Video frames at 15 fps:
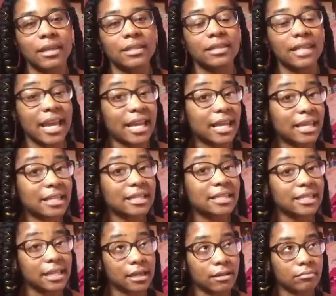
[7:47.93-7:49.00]
second
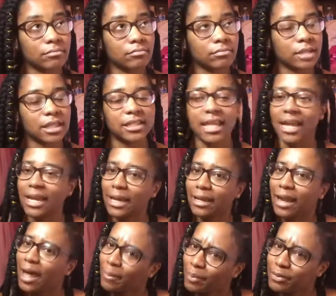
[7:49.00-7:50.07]

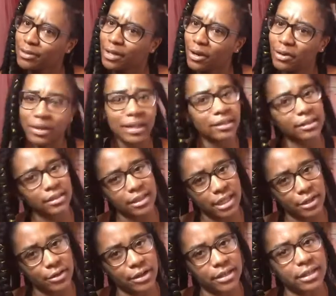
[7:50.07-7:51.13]
episode in the
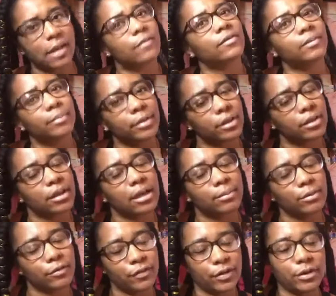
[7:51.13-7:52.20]
series of the book
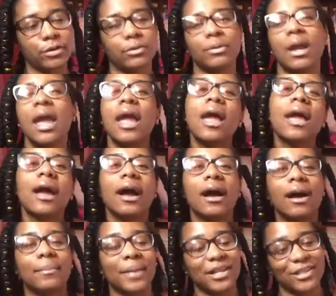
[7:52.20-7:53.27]
club review.
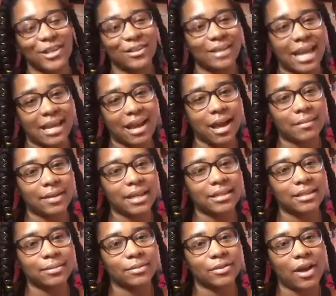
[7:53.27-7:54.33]
Make sure you like, comment,
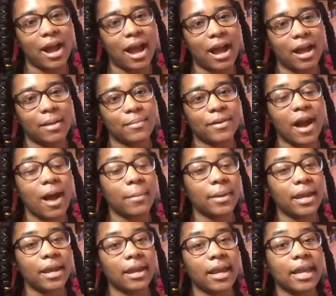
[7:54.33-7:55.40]
and subscribe.
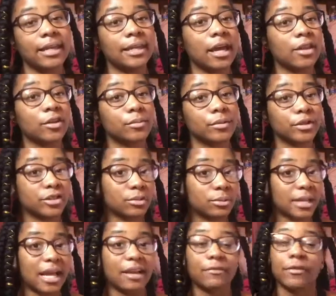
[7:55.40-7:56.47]
Comment any other books you
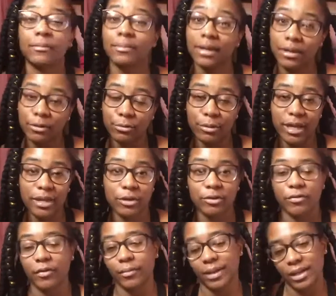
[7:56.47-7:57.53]
would like for me to read
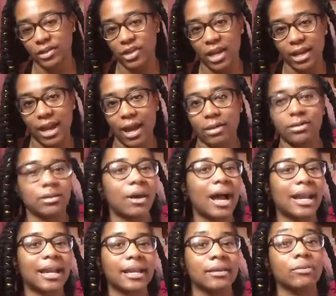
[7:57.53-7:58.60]
or for me to check out so
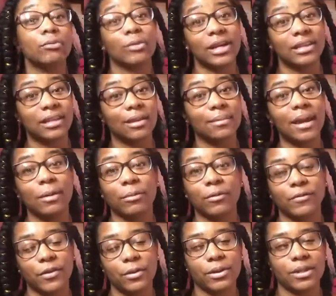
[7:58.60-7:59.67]
I can read them and
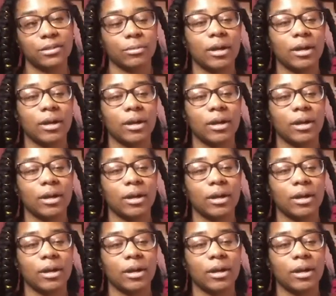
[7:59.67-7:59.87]
review as